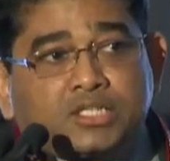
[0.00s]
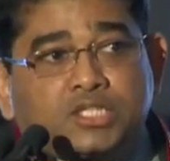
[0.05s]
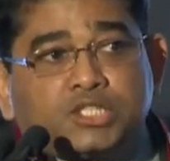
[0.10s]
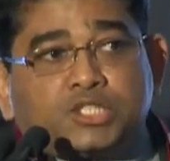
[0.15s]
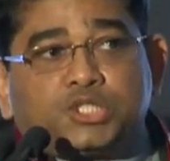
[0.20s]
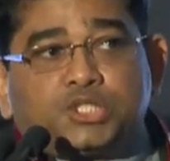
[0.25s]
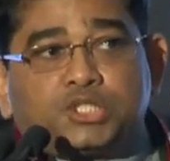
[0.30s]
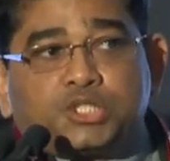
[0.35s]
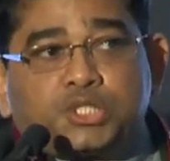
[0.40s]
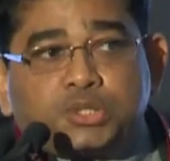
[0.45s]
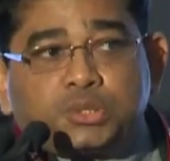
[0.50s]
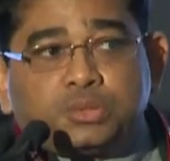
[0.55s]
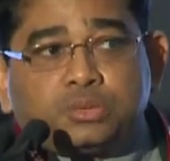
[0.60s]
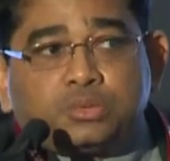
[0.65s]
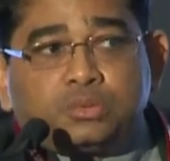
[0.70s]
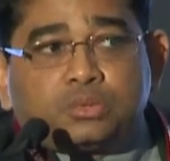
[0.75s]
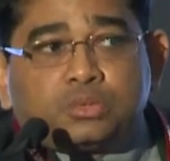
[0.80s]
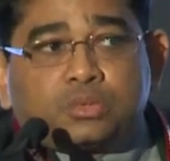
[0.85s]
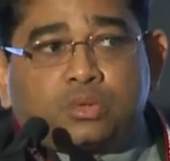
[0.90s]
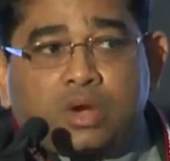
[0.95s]
the
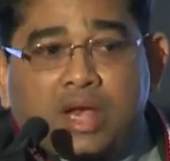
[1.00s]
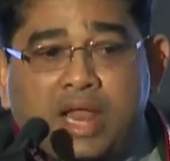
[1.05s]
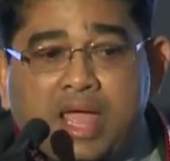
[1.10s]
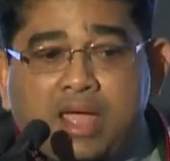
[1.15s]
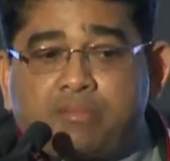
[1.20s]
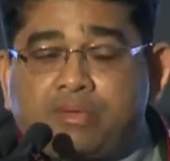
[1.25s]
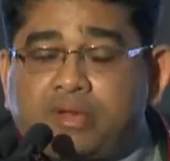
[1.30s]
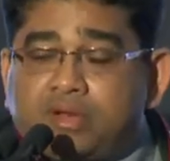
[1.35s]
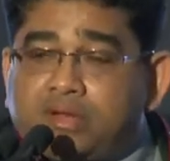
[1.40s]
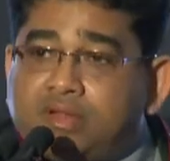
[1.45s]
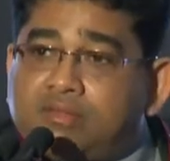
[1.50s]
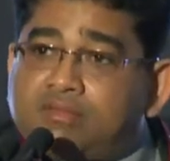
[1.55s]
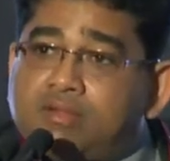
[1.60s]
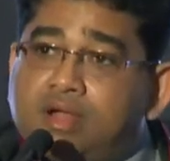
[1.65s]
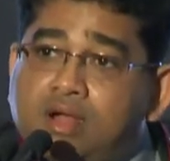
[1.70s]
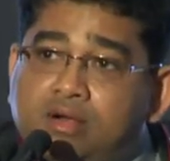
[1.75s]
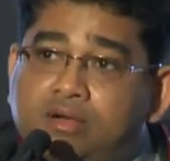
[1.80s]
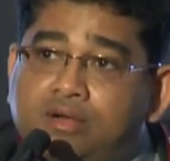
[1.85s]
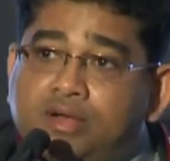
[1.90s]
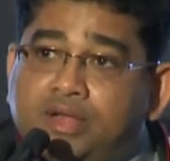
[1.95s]
true
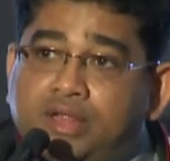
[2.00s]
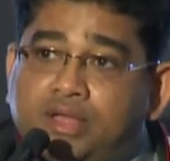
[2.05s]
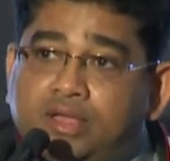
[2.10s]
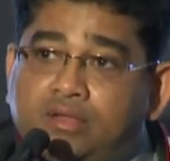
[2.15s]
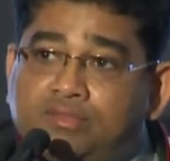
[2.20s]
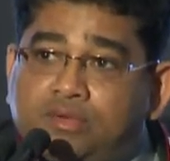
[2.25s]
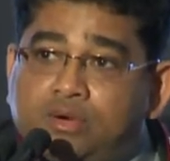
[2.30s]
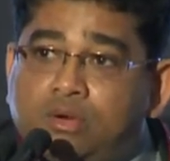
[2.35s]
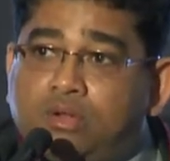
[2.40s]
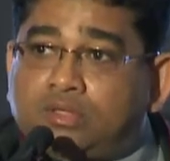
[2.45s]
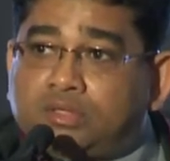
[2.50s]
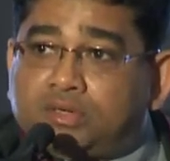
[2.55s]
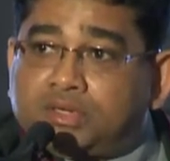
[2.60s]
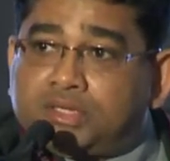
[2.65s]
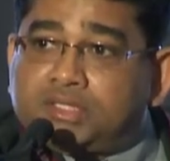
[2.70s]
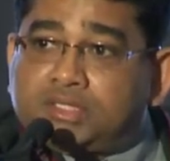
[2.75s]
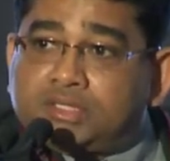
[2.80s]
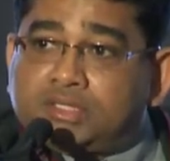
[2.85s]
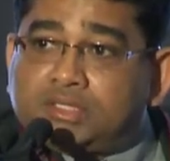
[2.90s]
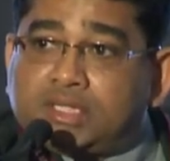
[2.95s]
collaborative R&D for all the
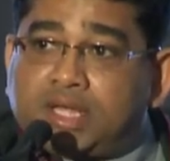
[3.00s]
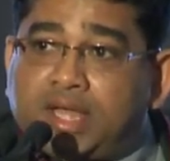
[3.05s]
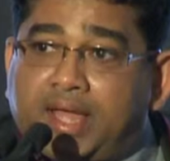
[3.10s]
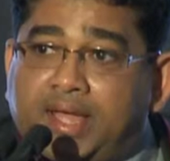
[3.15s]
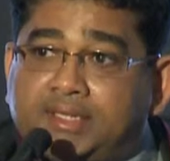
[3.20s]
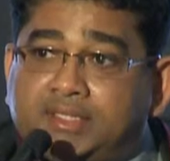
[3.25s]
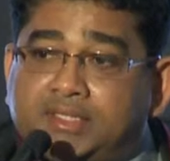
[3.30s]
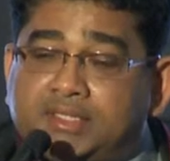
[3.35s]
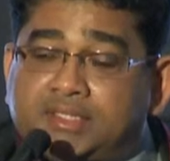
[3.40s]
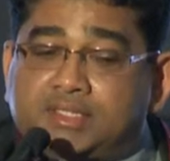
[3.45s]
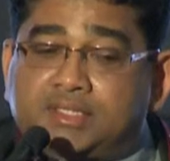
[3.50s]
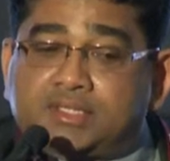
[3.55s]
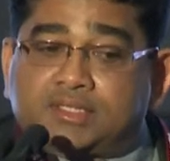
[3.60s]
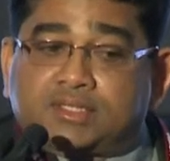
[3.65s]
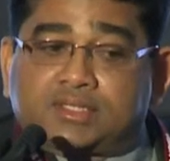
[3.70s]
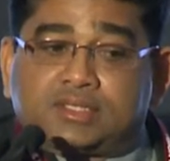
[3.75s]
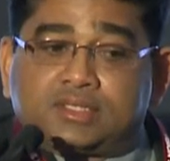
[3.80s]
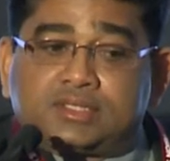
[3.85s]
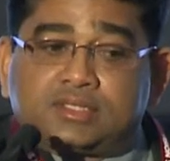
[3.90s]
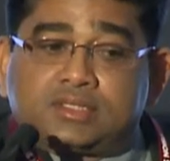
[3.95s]
reasons I just
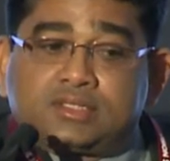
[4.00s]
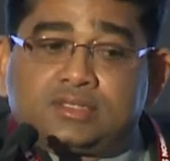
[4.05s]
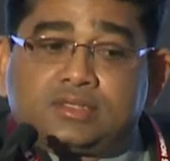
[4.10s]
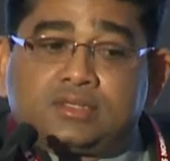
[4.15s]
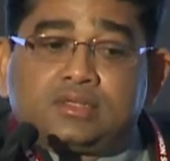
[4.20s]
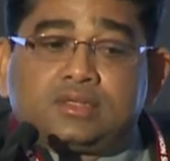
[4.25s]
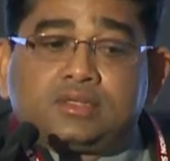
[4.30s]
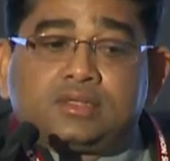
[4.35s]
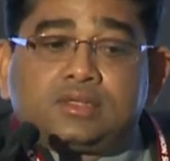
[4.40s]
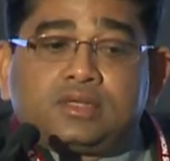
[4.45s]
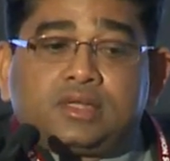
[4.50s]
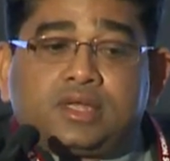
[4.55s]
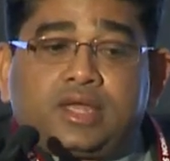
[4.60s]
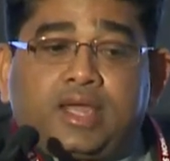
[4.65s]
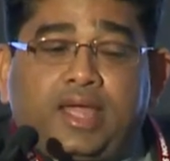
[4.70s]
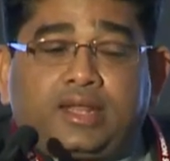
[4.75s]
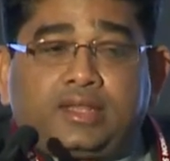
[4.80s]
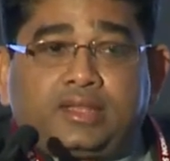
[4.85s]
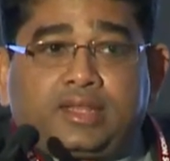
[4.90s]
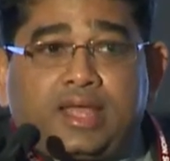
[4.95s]
discussed,
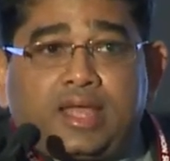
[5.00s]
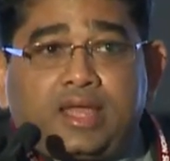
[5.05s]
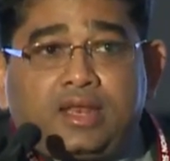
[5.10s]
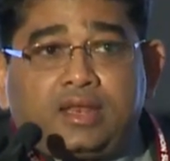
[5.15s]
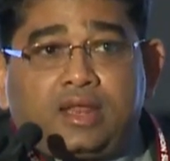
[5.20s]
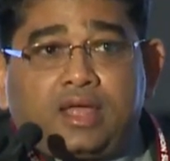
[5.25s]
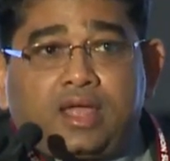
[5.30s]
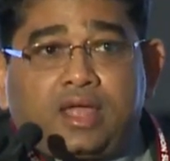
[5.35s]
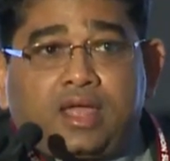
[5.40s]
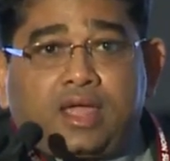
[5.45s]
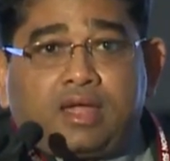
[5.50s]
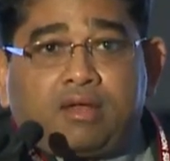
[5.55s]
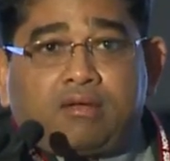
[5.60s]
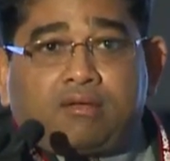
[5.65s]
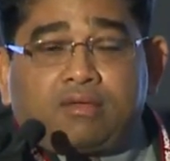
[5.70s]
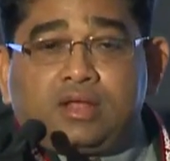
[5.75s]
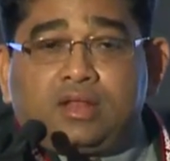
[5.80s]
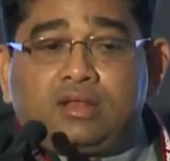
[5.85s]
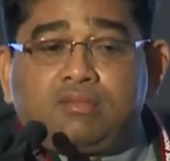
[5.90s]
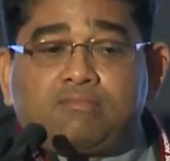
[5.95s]
and then a
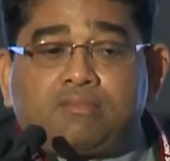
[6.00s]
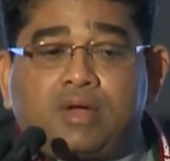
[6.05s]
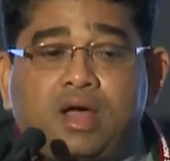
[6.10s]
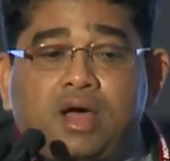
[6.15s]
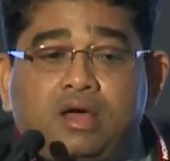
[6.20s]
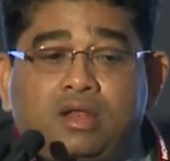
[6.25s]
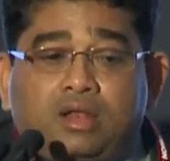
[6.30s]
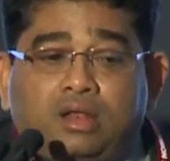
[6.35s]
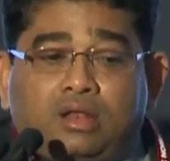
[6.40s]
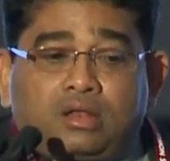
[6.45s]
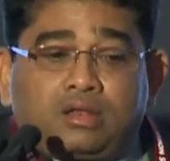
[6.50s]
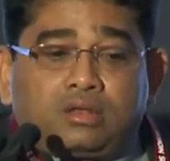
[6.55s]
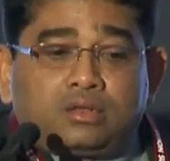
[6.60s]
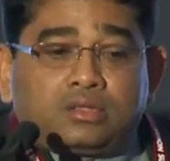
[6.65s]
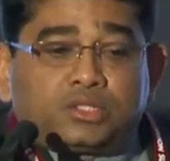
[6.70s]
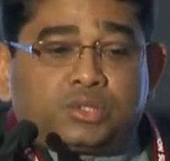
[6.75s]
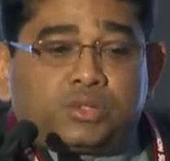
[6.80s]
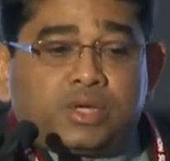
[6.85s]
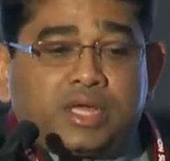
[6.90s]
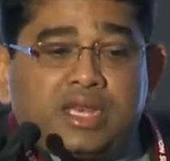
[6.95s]
real
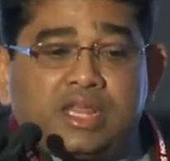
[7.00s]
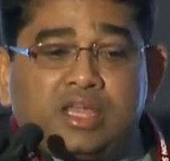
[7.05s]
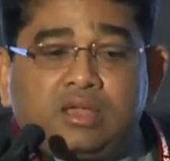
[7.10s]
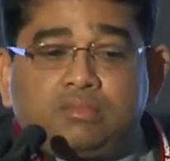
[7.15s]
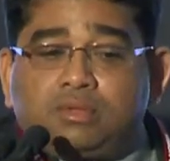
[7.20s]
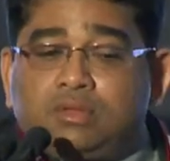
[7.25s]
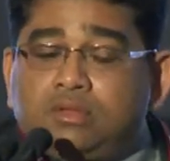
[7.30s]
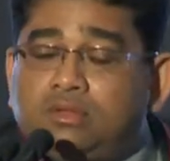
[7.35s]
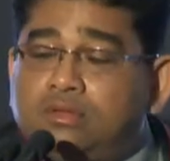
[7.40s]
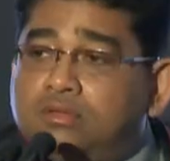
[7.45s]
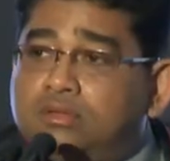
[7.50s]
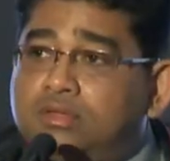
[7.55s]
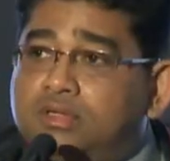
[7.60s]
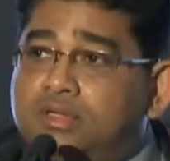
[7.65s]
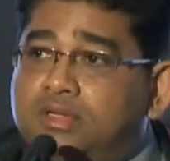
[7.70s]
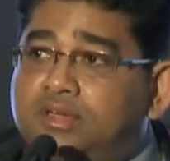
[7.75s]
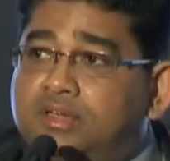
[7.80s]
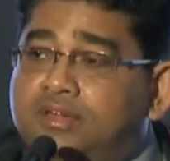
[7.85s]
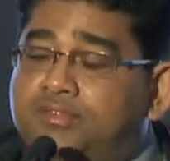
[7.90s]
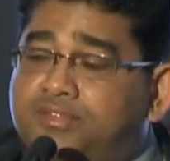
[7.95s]
model to enable
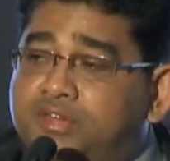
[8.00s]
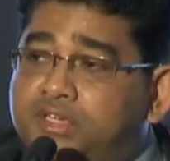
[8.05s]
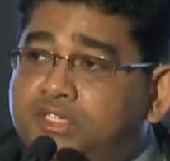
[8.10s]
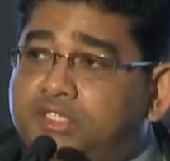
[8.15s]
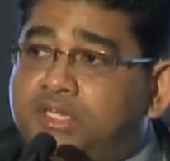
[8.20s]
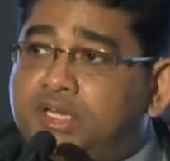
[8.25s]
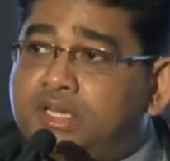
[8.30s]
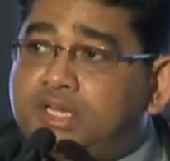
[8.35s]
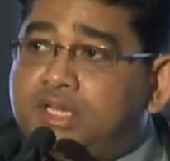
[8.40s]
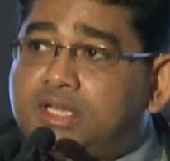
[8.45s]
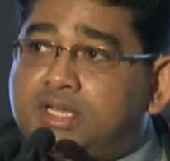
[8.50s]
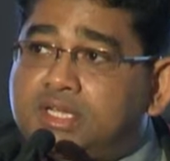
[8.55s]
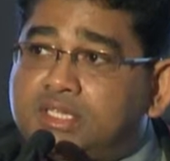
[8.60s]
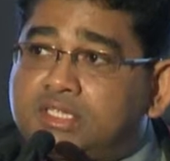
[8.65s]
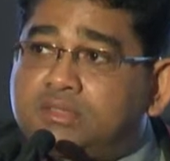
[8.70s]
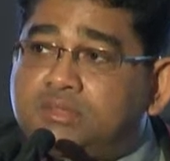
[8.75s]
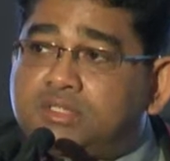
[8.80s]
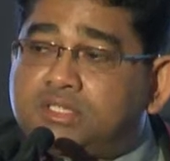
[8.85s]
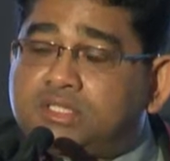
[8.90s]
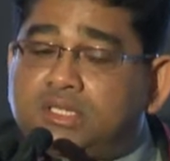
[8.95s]
differentiating
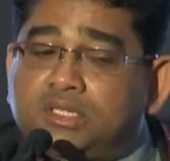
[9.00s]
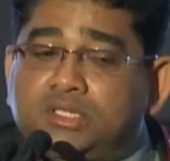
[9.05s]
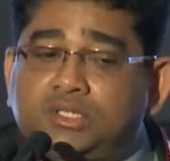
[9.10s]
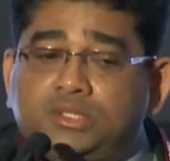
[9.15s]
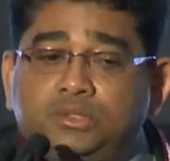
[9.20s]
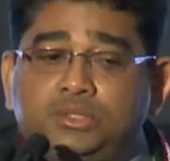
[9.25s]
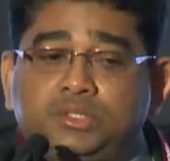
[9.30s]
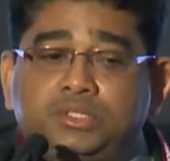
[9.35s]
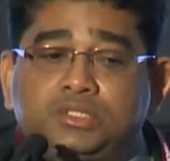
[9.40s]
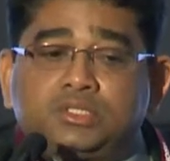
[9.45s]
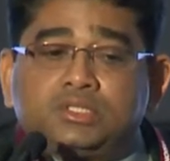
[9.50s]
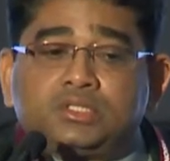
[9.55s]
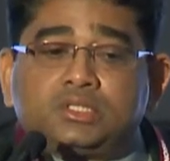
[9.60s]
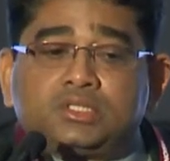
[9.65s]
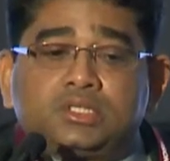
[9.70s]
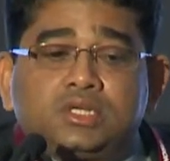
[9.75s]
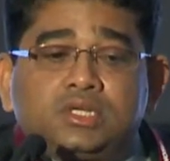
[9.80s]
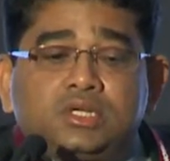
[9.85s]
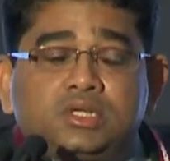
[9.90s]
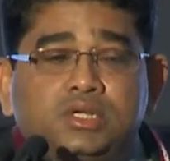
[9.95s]
customer solutions